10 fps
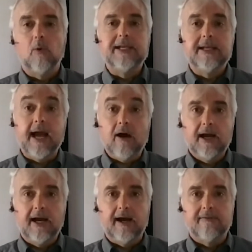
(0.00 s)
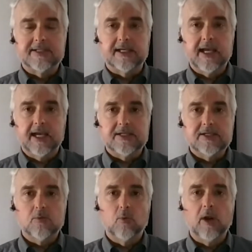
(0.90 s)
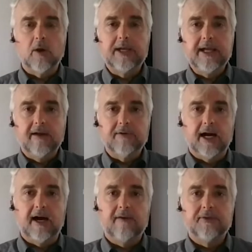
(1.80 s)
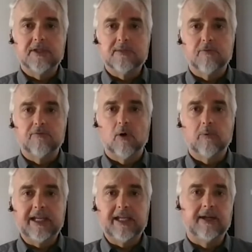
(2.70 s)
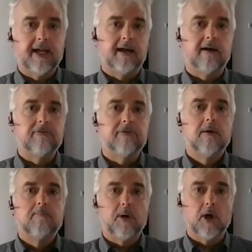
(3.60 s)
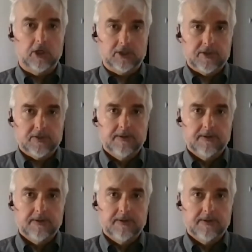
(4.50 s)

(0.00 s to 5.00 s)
What we now have is a case where we have confidence before we even have parts.